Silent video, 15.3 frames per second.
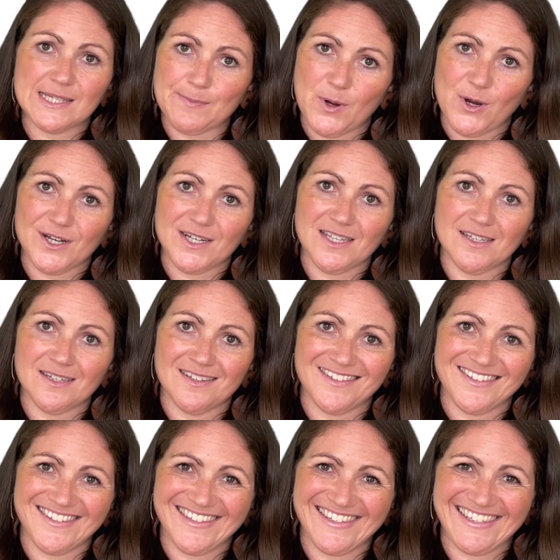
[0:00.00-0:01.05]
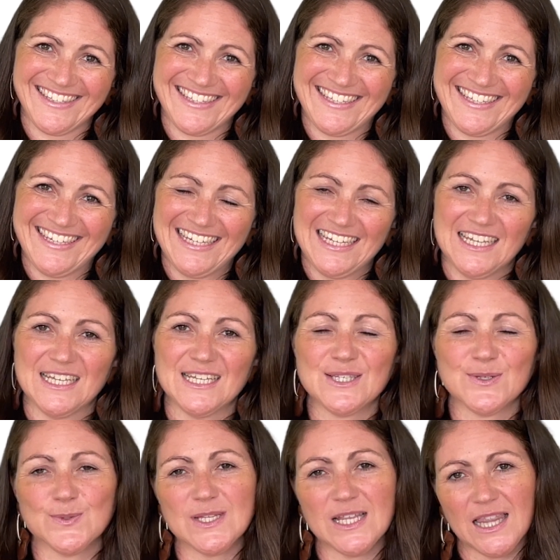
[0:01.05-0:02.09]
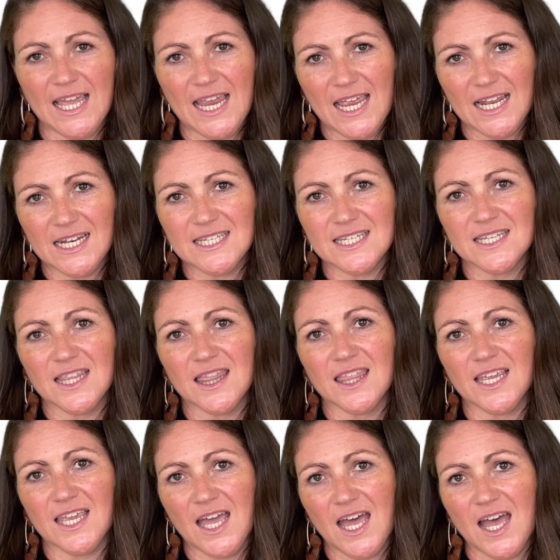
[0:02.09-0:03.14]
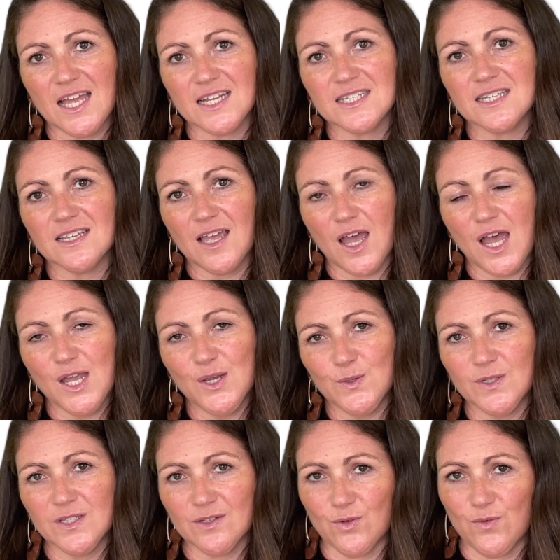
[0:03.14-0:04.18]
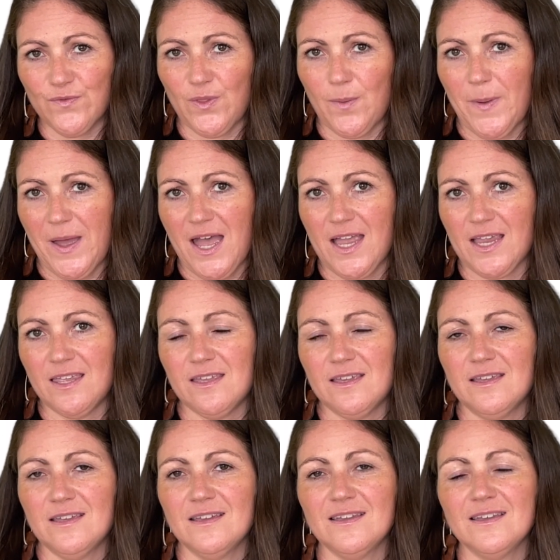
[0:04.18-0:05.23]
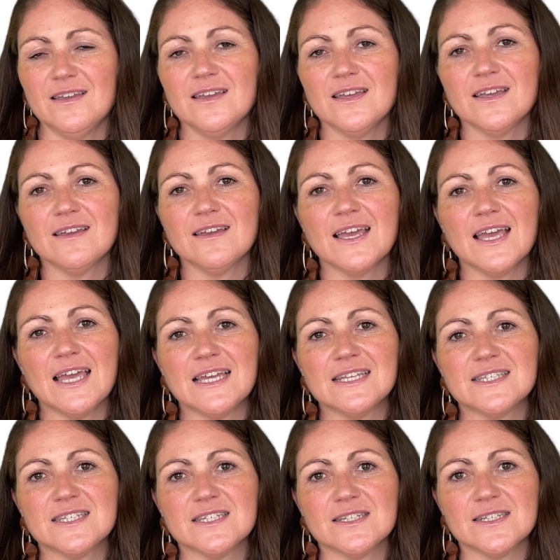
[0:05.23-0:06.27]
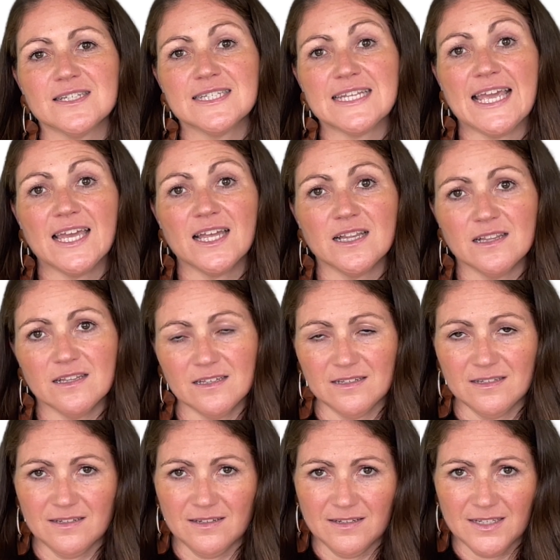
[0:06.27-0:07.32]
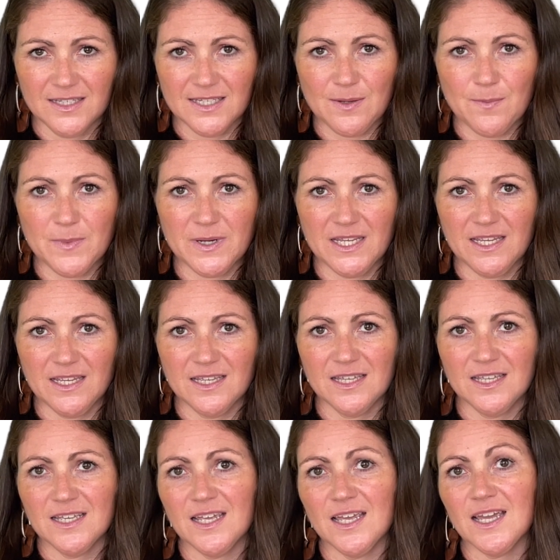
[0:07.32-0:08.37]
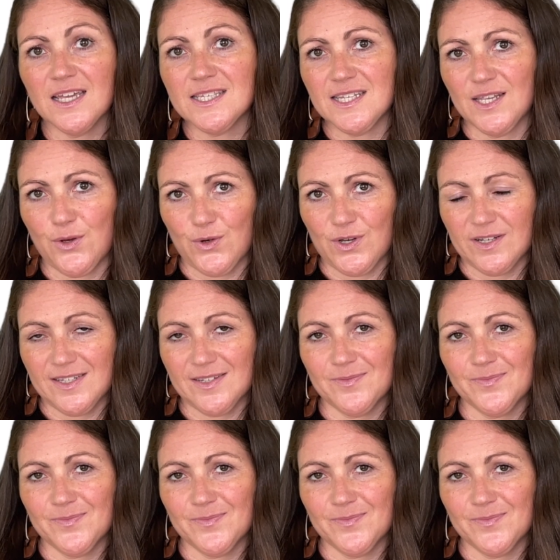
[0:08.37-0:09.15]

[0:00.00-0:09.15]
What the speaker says: party. So to let the cat out of the bag is to tell somebody a secret.